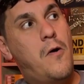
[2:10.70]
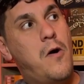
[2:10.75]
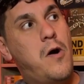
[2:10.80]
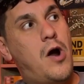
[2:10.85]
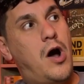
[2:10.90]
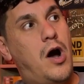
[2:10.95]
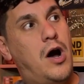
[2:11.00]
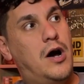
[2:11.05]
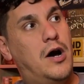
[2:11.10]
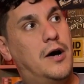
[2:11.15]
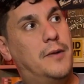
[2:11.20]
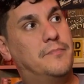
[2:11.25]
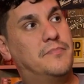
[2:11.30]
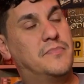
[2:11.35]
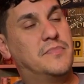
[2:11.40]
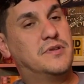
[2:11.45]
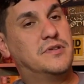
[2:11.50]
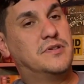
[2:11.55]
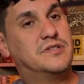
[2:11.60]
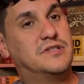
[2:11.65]

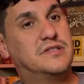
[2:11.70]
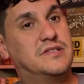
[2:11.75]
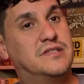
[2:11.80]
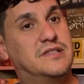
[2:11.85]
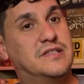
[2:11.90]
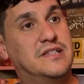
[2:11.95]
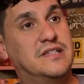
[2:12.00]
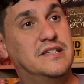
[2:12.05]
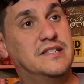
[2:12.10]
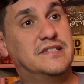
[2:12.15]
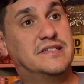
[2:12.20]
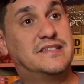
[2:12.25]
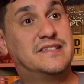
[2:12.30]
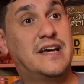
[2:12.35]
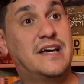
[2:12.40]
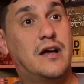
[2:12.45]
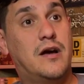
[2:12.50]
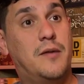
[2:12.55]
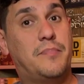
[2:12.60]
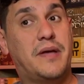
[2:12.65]
The
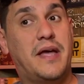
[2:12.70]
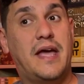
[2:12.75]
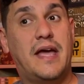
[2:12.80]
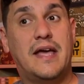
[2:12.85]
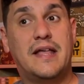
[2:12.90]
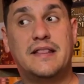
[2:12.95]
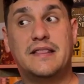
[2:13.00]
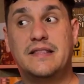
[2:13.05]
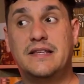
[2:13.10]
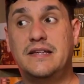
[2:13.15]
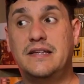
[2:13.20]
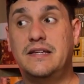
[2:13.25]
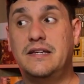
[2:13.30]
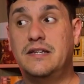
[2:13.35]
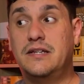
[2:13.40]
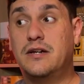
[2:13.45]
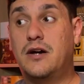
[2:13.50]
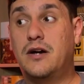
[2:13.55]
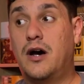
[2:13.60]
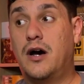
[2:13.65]
setup and
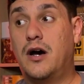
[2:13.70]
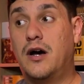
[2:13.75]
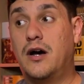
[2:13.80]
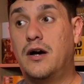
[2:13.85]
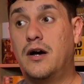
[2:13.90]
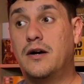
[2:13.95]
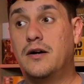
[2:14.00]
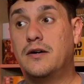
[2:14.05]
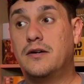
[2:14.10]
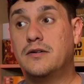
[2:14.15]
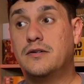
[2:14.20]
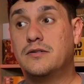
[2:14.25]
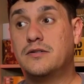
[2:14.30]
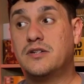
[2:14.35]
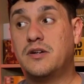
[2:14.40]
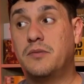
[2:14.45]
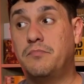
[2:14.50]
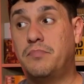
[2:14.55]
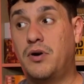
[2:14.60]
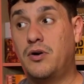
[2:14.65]
the
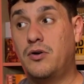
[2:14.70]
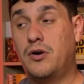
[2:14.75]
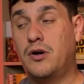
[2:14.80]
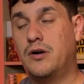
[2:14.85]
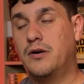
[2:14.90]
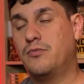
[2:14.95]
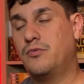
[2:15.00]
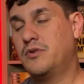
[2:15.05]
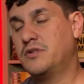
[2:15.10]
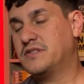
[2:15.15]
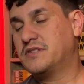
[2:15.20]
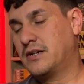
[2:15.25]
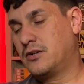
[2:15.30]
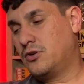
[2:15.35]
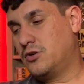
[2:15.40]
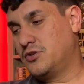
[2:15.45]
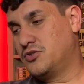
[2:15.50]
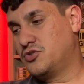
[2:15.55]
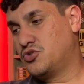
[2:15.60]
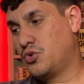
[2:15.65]
what is that
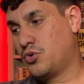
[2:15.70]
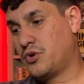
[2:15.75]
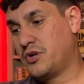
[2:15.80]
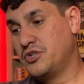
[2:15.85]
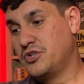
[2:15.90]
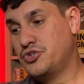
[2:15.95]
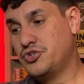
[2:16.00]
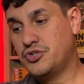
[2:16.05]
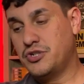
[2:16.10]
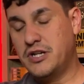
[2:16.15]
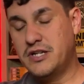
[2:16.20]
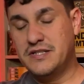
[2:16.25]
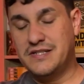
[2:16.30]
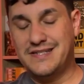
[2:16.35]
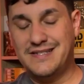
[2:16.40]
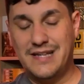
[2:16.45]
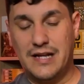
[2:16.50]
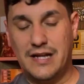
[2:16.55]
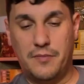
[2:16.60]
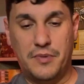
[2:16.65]
called? Storage and
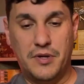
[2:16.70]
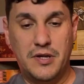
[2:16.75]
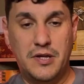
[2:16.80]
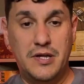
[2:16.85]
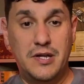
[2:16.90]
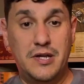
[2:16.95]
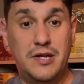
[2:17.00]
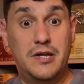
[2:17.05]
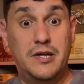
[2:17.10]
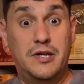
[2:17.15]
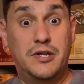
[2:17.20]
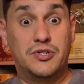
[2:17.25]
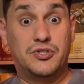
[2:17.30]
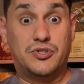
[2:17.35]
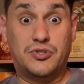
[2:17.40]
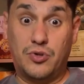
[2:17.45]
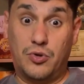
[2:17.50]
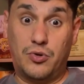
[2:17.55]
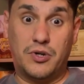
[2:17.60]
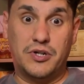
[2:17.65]
setup.
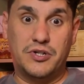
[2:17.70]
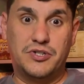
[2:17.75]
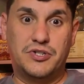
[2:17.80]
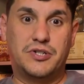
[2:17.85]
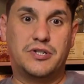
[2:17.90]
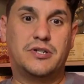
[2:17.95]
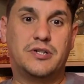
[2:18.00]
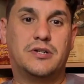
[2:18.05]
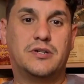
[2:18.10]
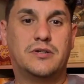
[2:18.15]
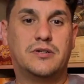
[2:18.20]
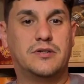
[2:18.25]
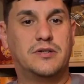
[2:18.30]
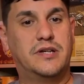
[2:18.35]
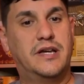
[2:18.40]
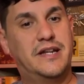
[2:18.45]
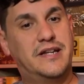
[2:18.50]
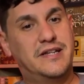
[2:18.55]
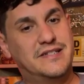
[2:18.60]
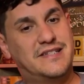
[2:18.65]
Storage,
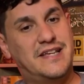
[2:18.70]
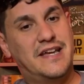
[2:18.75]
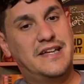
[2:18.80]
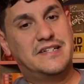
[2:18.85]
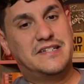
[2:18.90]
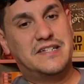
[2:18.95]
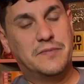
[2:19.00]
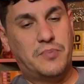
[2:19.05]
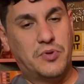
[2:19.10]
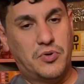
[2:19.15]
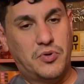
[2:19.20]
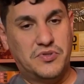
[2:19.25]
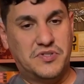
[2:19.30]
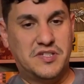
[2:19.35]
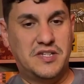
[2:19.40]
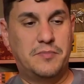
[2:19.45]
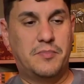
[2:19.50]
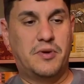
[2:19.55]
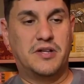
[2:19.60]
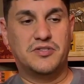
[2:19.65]
it is a typical
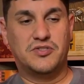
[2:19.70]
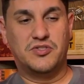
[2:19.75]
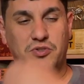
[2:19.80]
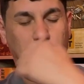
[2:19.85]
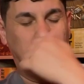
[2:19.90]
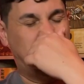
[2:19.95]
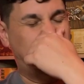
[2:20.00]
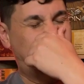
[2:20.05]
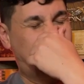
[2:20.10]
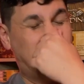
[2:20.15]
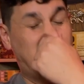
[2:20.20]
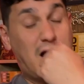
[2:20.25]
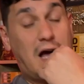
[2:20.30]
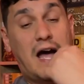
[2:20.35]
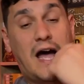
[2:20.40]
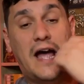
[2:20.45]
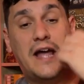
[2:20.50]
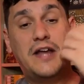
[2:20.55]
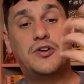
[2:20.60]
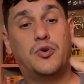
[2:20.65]
CMON storage.
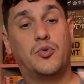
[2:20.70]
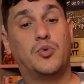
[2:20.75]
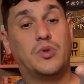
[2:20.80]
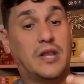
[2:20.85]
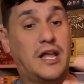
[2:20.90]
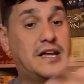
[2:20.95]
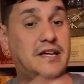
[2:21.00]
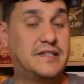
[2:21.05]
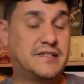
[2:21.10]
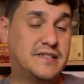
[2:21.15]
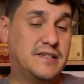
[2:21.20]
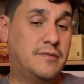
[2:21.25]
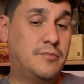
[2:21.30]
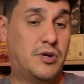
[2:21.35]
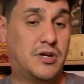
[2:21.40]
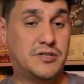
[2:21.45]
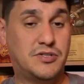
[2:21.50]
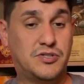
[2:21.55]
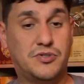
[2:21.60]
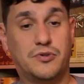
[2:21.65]
I don't like
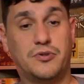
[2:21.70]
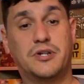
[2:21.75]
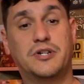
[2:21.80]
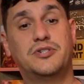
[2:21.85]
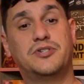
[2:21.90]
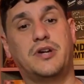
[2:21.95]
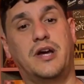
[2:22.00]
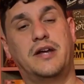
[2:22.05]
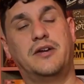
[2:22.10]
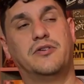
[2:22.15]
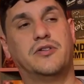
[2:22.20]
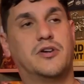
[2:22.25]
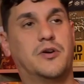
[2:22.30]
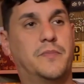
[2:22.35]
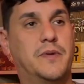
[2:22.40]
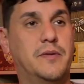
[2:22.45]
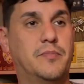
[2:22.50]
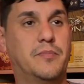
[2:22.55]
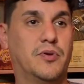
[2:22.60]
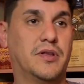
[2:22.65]
CMON storage. I know there are
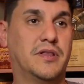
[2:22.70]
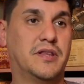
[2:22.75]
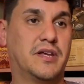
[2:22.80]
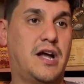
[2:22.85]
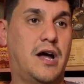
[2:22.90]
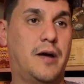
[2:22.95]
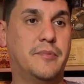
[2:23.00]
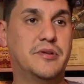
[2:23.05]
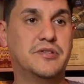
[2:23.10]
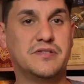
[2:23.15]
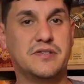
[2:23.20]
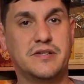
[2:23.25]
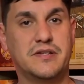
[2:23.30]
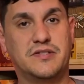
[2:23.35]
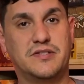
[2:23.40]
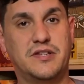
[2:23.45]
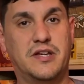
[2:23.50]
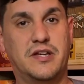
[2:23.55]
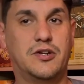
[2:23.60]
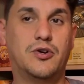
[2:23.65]
people in the comments that
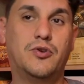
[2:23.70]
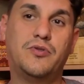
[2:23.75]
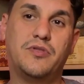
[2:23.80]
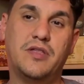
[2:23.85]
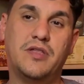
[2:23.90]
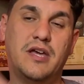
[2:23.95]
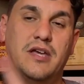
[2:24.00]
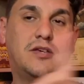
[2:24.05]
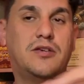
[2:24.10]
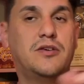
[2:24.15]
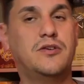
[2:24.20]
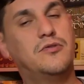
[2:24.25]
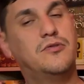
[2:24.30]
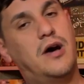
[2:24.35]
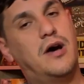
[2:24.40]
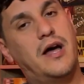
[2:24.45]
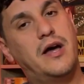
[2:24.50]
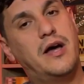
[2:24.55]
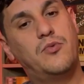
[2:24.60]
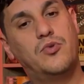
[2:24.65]
say, no, thank you.
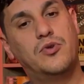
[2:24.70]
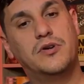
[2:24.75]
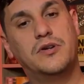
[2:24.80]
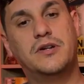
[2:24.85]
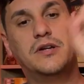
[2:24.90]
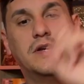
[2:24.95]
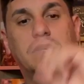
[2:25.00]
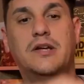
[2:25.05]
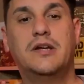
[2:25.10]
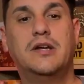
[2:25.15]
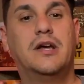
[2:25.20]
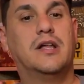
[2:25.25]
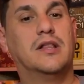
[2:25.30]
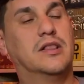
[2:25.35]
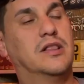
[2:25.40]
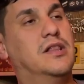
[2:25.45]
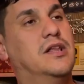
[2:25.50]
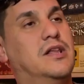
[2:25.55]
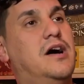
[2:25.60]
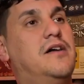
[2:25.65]
I would
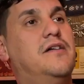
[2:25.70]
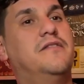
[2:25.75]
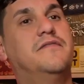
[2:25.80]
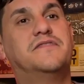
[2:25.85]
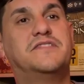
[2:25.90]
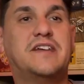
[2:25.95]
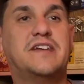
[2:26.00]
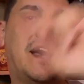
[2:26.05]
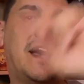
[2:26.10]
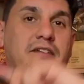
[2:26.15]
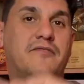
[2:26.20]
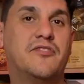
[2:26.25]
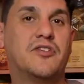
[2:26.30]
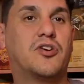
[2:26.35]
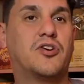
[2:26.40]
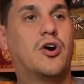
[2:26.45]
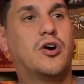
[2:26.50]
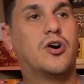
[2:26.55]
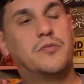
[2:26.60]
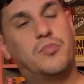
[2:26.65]
love to have the
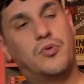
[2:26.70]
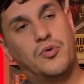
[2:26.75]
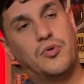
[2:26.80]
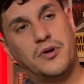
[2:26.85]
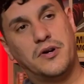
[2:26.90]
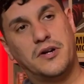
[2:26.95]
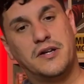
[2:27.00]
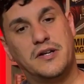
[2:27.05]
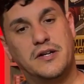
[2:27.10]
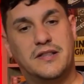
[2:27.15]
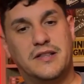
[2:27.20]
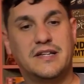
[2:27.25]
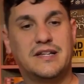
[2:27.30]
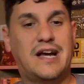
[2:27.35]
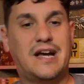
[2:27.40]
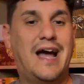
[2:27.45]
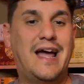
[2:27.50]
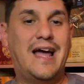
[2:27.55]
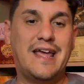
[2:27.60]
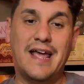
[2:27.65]
cardboard thing.
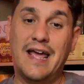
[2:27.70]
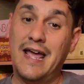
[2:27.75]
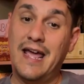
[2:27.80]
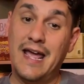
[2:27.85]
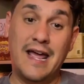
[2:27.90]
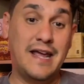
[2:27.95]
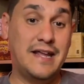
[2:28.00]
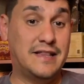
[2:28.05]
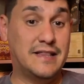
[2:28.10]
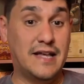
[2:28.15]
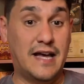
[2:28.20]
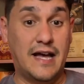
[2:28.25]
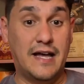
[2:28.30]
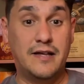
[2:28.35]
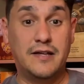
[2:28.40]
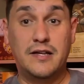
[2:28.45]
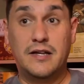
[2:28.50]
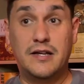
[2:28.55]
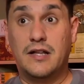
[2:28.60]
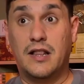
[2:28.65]
I hate that.
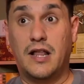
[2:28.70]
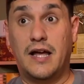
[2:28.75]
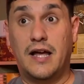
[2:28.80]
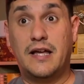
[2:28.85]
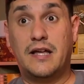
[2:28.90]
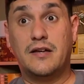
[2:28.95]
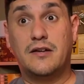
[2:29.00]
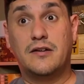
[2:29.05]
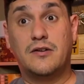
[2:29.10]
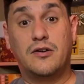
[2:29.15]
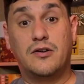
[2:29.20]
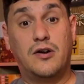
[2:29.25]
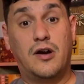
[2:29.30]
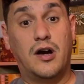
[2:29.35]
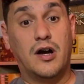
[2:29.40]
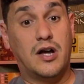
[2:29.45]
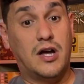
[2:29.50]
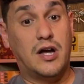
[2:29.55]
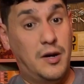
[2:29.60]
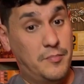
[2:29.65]
Like, a
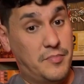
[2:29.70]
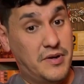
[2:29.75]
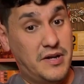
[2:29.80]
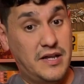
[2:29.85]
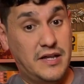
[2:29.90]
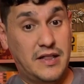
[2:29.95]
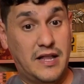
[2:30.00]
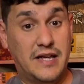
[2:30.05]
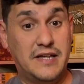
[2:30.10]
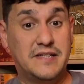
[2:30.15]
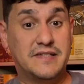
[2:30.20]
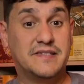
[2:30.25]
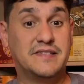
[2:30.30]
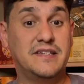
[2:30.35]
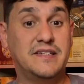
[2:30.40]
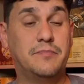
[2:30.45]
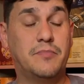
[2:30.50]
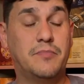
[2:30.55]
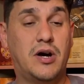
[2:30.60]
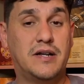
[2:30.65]
company like
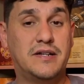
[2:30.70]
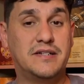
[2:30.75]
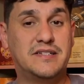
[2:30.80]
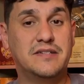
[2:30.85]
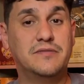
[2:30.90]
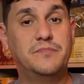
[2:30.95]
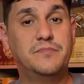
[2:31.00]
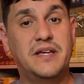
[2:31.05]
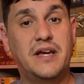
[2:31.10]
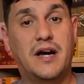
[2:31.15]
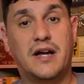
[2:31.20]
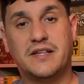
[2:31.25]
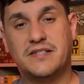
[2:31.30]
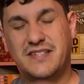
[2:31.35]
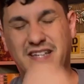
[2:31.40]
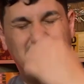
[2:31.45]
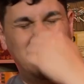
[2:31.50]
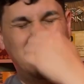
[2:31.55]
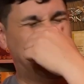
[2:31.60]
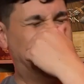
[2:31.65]
CMON, to be honest,
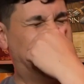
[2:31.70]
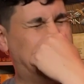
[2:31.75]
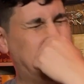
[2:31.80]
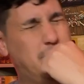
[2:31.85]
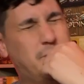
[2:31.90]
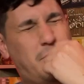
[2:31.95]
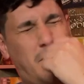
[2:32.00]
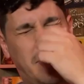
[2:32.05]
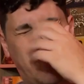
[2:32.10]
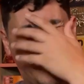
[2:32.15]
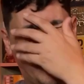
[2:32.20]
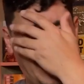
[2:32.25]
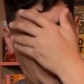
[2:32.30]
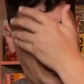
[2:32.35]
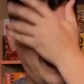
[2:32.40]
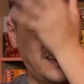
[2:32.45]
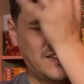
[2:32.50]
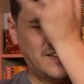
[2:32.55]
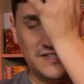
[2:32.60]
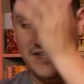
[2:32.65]
and this is CMON from back
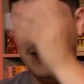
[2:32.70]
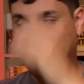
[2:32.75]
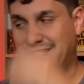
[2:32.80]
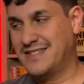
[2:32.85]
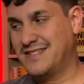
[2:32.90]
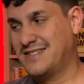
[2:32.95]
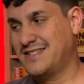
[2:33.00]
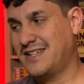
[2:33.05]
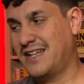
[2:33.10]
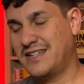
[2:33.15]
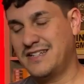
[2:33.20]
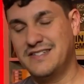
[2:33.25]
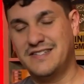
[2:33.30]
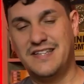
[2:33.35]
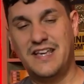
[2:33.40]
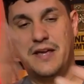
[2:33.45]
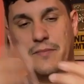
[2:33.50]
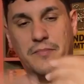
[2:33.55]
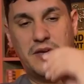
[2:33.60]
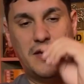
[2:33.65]
in the day because it's not like this
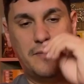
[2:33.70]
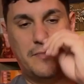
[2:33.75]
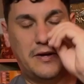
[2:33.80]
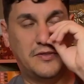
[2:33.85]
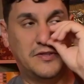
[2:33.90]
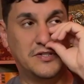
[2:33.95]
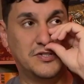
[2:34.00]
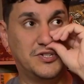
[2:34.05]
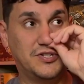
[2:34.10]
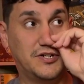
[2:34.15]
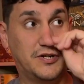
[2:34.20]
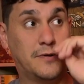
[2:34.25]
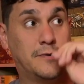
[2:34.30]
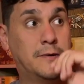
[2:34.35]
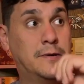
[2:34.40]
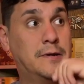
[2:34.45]
game came out this year.